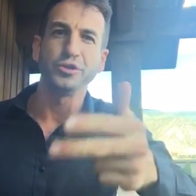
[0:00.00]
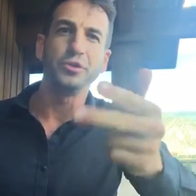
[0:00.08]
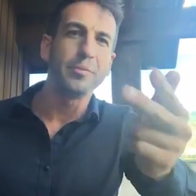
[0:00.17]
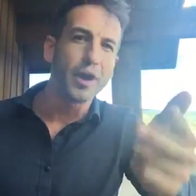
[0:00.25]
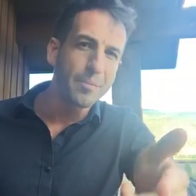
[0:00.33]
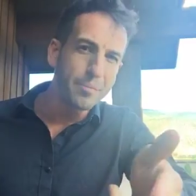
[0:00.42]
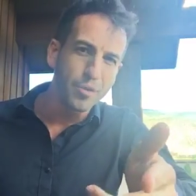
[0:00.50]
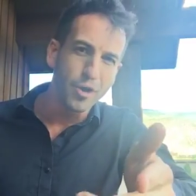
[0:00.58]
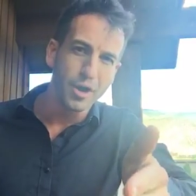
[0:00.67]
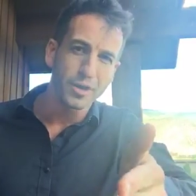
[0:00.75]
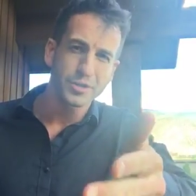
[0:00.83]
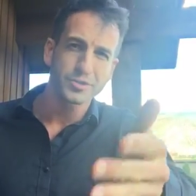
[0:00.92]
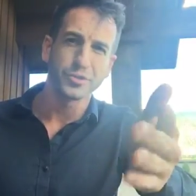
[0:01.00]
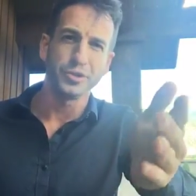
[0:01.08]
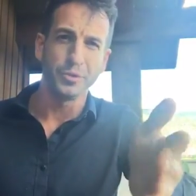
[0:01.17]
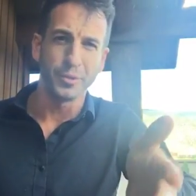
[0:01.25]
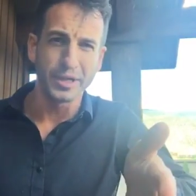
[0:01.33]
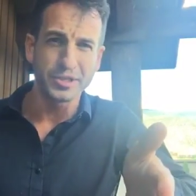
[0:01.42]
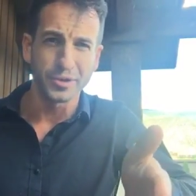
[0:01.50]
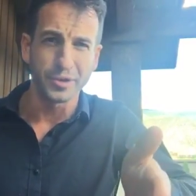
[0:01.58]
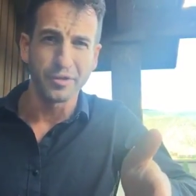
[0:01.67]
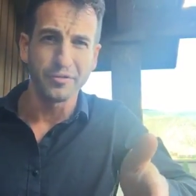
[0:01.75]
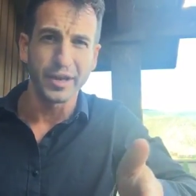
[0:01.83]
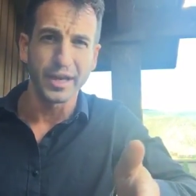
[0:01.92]
or you bought products, or you went to
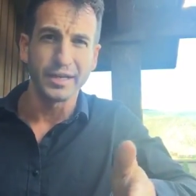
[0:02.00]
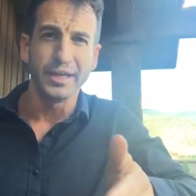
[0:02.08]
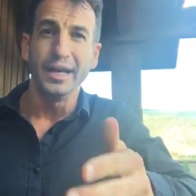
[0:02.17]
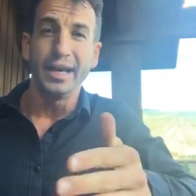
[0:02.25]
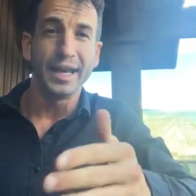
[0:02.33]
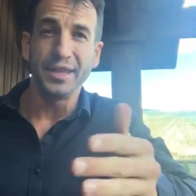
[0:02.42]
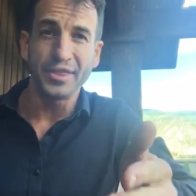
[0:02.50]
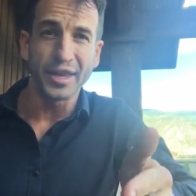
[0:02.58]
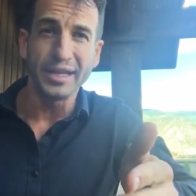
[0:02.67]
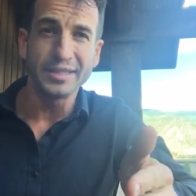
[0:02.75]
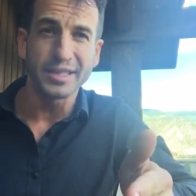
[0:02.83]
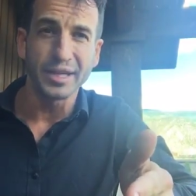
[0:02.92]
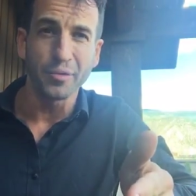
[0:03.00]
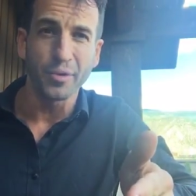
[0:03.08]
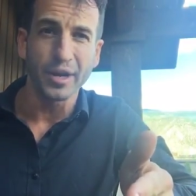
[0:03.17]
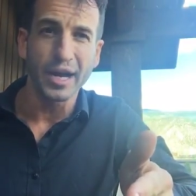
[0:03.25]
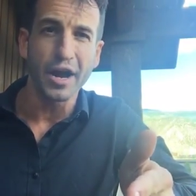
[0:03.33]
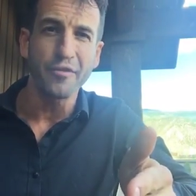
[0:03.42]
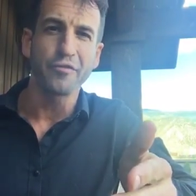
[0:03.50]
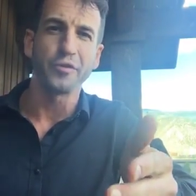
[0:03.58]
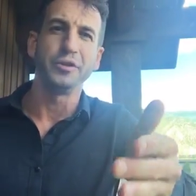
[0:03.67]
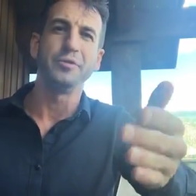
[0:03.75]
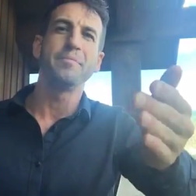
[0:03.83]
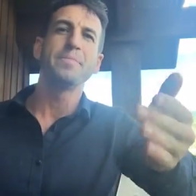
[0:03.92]
an event and things didn't work out for
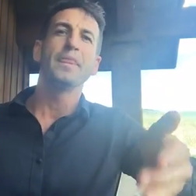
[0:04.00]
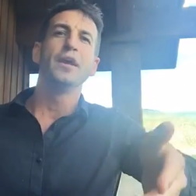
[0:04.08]
you.